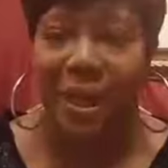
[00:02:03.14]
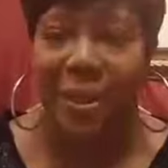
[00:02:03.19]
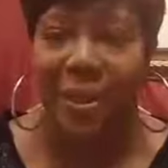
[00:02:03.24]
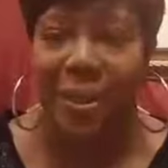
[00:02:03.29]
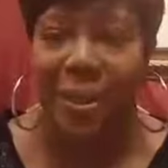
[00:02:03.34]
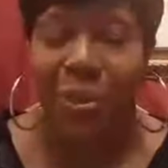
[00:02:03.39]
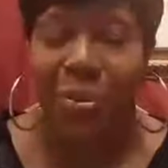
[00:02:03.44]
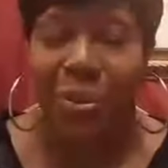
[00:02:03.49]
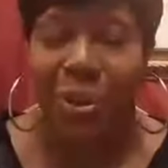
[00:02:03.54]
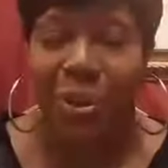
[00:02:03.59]
you
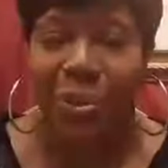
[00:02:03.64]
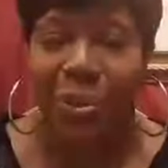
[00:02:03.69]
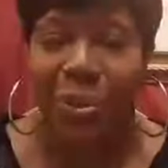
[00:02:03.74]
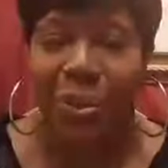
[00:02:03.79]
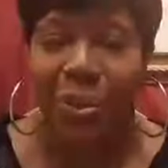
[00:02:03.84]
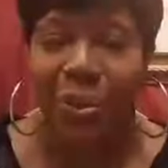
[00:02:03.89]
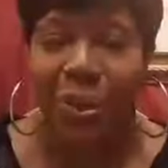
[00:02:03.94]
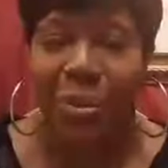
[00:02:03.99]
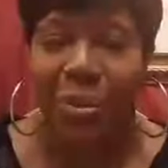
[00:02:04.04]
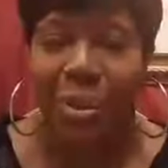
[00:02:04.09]
so much for
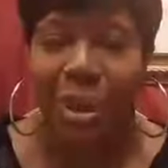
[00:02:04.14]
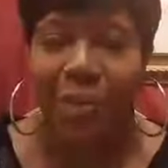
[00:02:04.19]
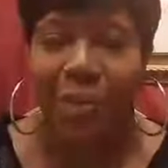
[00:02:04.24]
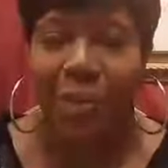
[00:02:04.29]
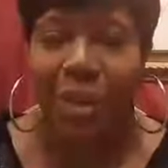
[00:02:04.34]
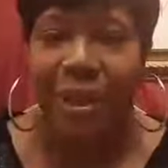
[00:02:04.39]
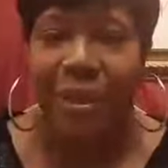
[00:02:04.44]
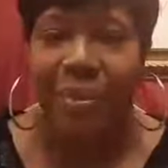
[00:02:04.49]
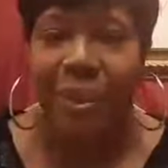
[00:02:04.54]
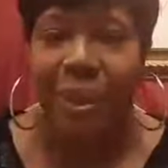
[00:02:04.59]
joining my
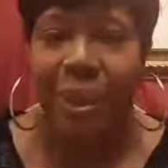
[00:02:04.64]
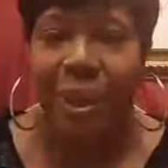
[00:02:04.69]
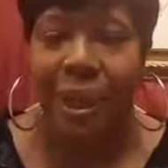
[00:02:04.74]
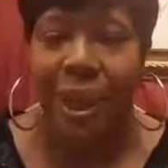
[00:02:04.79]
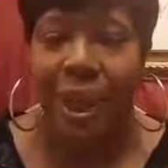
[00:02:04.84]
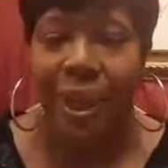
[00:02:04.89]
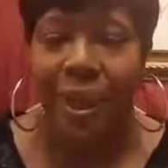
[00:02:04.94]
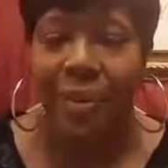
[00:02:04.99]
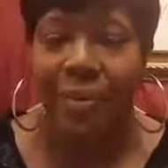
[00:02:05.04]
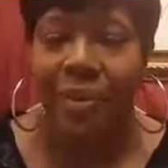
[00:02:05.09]
Facebook
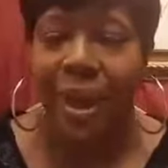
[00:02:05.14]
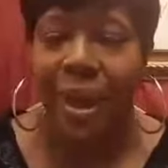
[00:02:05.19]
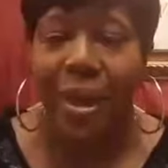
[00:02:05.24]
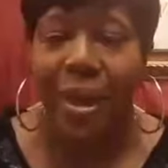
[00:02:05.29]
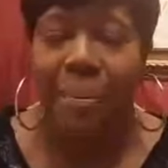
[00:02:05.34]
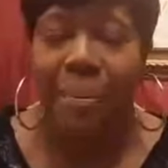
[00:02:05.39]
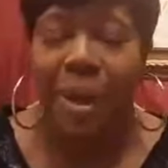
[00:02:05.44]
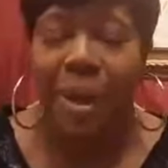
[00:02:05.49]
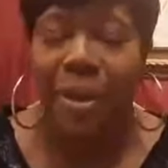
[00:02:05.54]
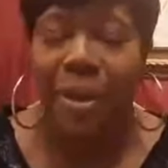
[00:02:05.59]
Live.
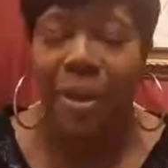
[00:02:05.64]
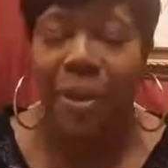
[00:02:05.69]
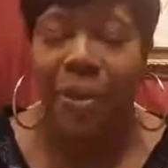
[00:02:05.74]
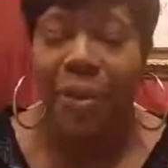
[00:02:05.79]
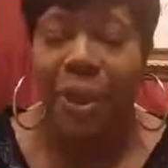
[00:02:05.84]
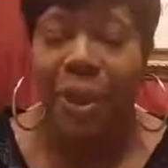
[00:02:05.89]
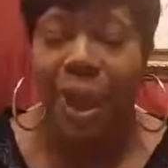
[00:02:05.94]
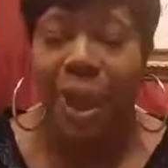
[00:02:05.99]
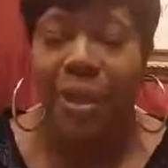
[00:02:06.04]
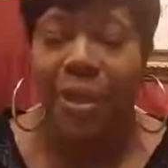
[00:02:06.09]
Make sure you
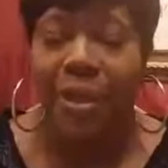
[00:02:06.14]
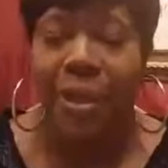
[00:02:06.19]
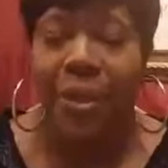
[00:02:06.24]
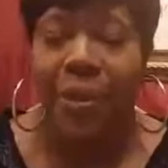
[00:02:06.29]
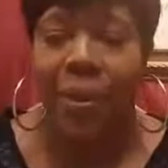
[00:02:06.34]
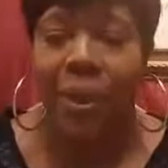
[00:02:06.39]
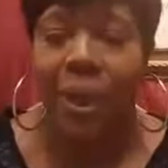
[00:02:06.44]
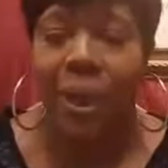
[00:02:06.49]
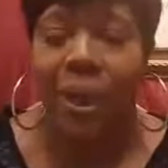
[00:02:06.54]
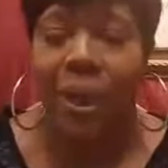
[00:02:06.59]
guys
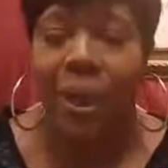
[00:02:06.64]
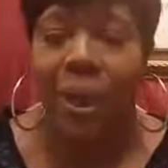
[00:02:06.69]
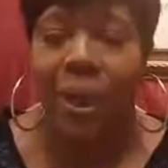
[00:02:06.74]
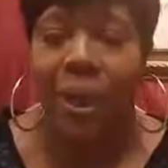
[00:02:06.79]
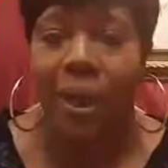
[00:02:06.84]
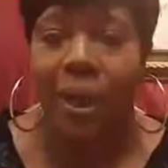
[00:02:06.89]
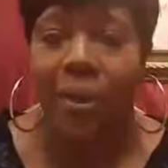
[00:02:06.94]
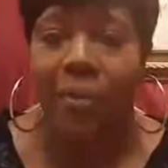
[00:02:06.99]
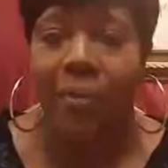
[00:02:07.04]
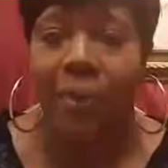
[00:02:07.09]
go in
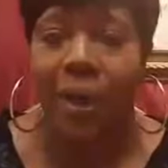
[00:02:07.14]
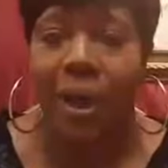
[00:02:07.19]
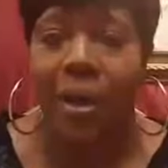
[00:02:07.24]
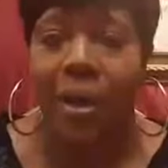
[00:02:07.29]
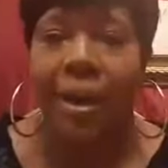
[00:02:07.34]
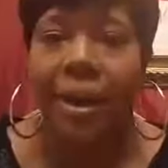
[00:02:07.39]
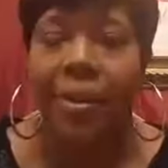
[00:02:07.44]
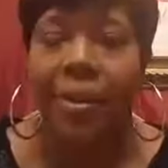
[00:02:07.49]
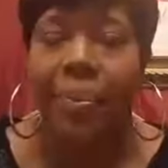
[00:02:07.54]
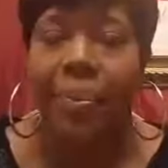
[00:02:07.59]
and invite
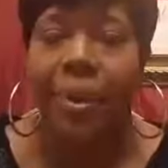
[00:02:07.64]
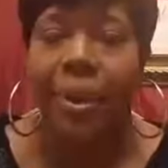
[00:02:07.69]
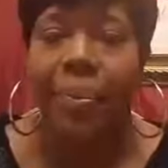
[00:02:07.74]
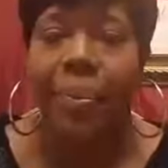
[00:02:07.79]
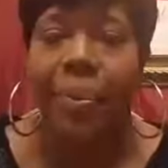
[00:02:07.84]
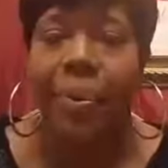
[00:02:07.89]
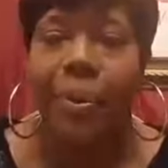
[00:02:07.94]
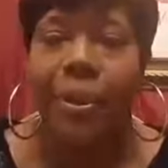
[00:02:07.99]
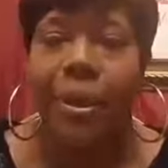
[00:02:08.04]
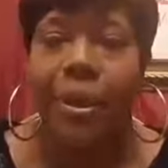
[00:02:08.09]
other
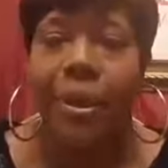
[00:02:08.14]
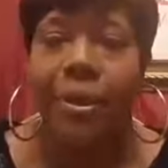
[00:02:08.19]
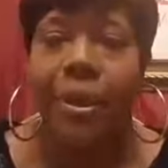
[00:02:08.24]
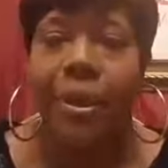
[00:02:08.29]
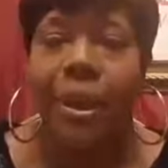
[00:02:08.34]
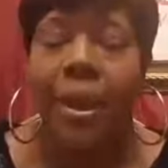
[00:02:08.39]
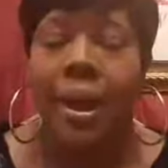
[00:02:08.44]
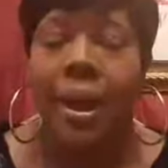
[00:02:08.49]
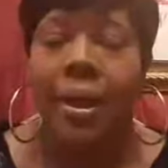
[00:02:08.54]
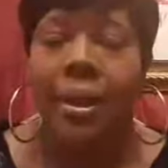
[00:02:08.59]
people to
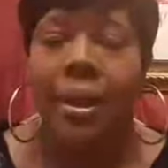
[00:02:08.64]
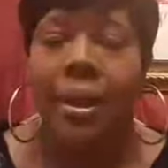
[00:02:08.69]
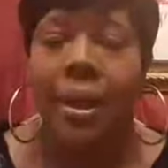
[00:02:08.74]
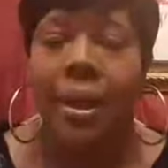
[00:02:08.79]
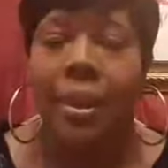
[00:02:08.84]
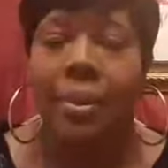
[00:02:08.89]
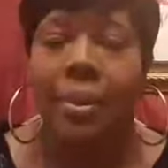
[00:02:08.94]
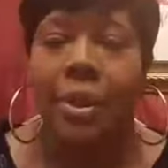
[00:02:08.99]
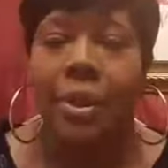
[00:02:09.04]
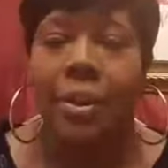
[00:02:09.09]

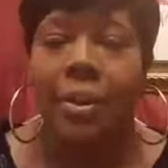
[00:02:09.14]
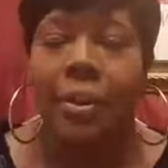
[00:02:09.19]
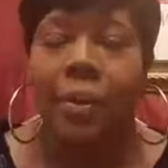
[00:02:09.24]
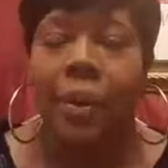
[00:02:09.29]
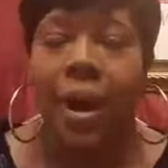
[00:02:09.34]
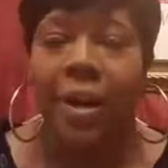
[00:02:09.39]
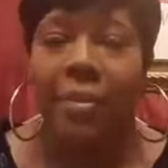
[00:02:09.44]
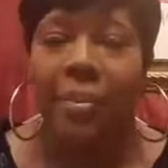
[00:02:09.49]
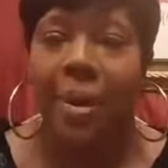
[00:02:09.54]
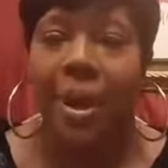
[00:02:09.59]
come to
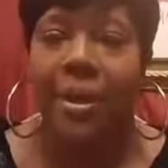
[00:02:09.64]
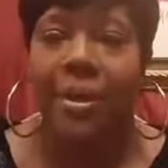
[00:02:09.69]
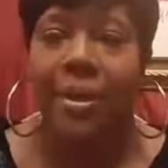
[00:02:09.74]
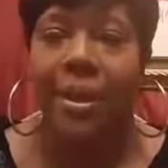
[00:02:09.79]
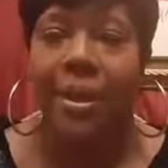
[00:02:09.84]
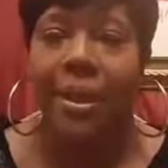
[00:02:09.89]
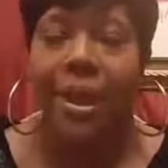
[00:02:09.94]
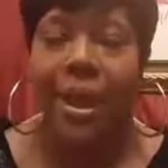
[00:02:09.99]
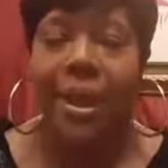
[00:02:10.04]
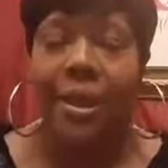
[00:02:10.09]
Wife
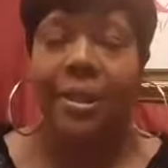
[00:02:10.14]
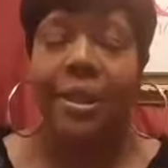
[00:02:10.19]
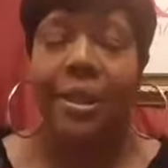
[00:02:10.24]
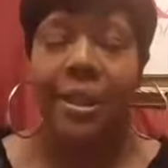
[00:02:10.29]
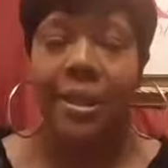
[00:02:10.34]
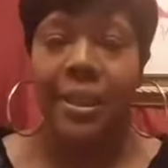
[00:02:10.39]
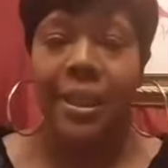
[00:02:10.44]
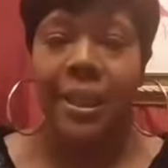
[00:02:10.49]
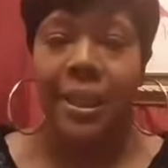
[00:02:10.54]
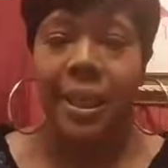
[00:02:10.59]
Masterclass,
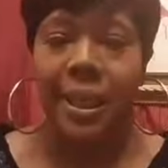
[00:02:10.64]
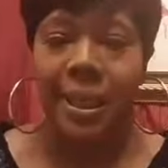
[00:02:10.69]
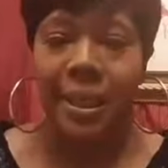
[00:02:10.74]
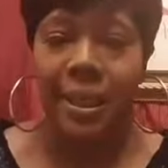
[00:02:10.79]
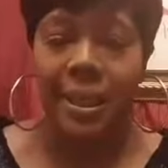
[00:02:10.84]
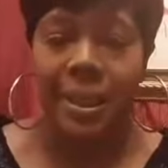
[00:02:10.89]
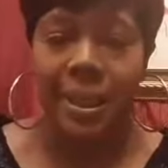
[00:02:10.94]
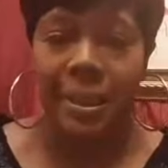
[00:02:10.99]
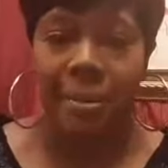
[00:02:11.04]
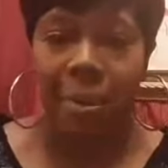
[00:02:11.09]
because, again,
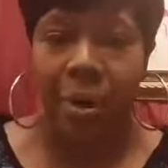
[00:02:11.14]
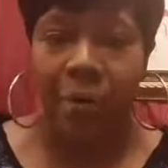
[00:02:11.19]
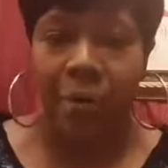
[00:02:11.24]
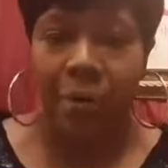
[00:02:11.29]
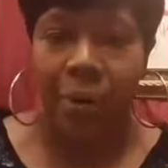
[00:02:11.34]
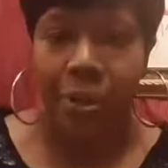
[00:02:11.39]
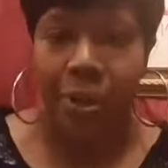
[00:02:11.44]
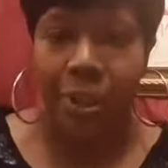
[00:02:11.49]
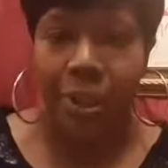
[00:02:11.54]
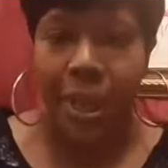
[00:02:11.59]
this is my
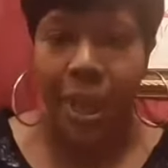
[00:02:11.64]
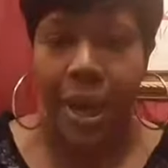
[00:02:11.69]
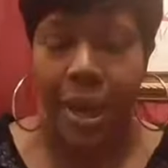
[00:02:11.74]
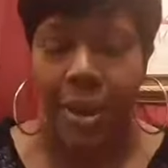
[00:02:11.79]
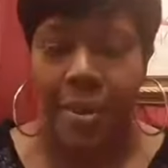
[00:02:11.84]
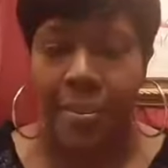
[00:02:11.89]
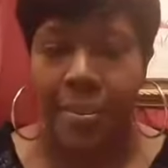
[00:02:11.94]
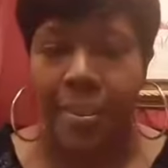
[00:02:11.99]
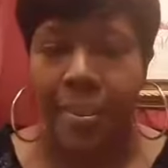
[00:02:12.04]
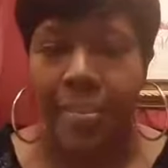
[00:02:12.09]
first
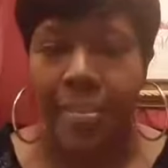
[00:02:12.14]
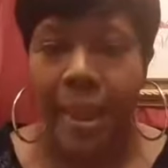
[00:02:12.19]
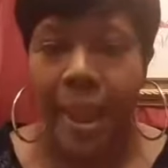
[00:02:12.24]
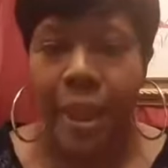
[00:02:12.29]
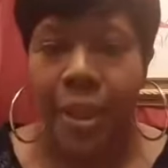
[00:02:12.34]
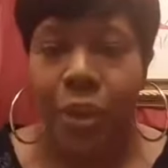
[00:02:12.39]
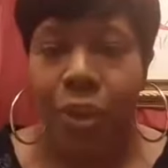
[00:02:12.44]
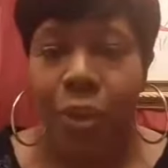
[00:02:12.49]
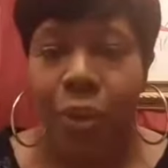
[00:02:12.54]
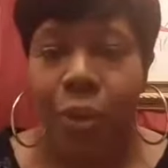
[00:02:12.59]
time
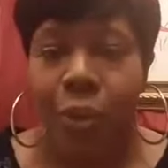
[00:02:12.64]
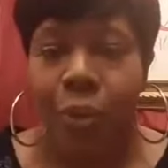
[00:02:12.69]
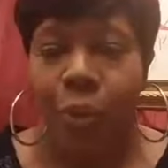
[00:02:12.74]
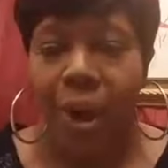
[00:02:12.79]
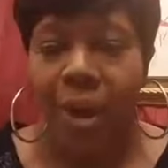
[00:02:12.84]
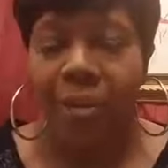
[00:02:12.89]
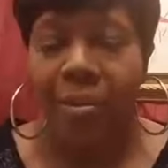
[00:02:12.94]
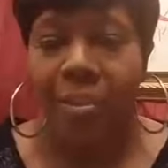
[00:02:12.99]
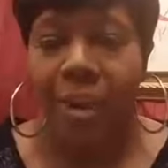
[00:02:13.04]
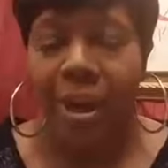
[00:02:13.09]
doing
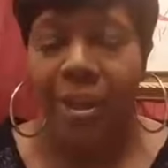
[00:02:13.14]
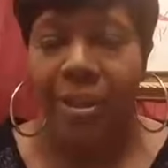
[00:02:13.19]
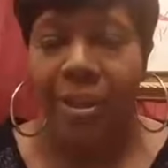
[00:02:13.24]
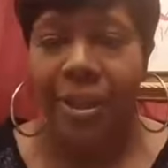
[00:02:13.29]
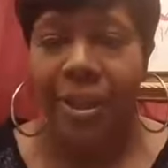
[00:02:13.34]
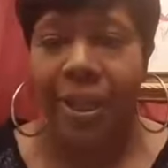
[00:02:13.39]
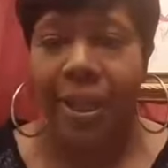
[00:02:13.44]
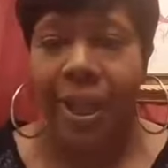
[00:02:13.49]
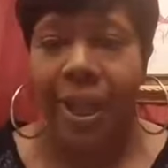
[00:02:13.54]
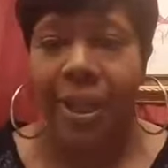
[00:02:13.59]
Wife
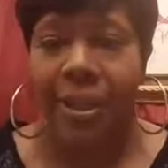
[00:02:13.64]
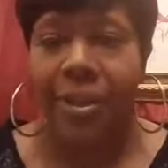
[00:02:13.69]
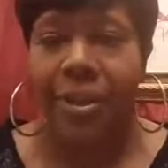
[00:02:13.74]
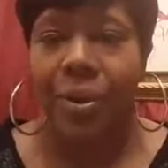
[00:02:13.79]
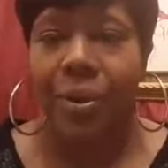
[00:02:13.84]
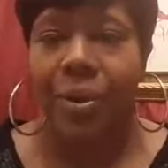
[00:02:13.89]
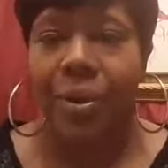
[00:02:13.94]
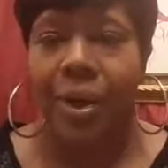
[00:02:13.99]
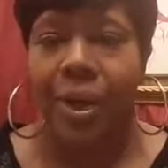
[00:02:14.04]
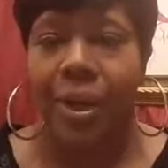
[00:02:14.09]
Masterclass
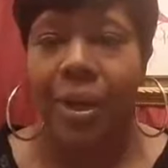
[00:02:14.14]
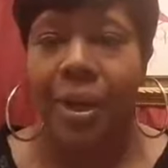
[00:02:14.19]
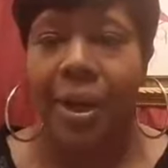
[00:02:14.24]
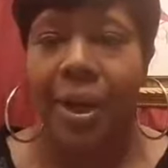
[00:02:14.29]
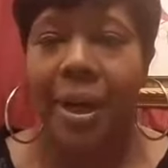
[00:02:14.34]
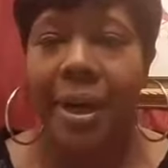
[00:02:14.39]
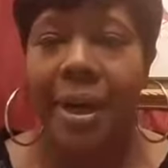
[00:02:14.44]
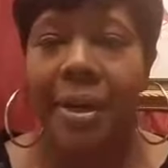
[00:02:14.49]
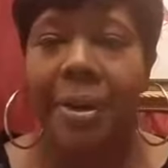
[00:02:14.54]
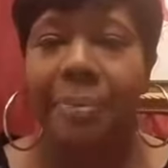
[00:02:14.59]

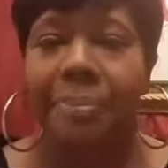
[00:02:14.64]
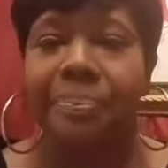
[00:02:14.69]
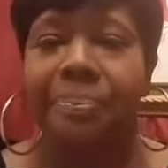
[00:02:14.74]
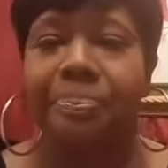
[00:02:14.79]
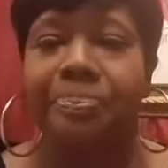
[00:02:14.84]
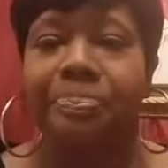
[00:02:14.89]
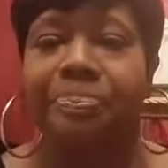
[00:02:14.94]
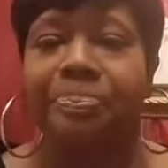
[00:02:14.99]
on